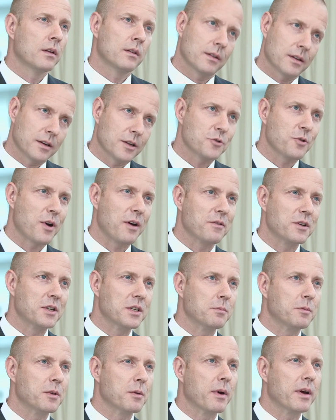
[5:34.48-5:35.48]
They need to have a
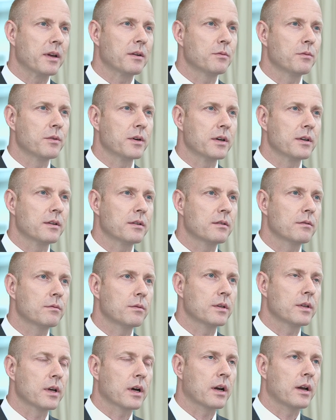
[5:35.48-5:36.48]
deep debate with
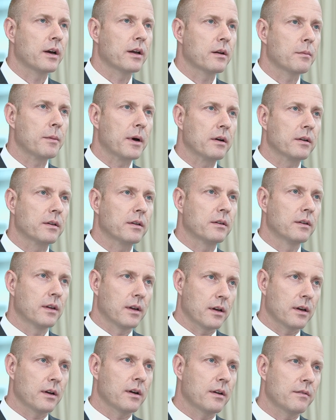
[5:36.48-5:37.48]
their client
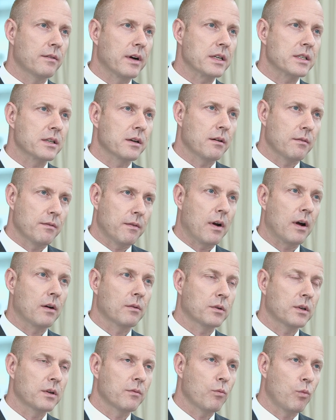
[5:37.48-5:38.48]
advisor
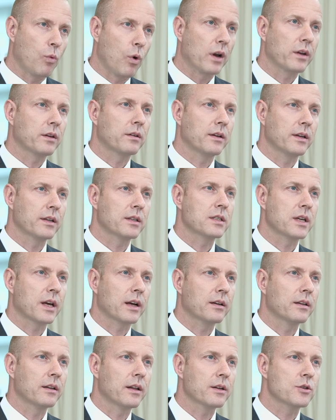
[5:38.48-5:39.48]
about what
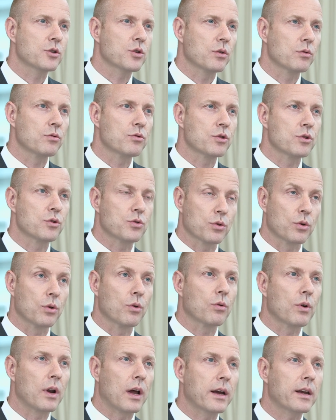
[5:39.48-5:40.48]
exactly that solution should
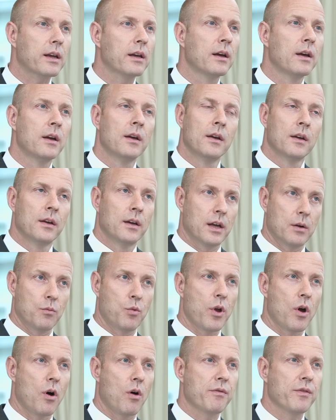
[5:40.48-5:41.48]
look like. And
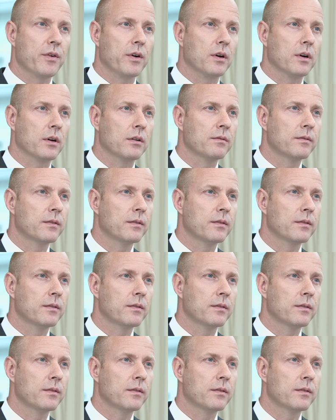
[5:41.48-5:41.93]
we offer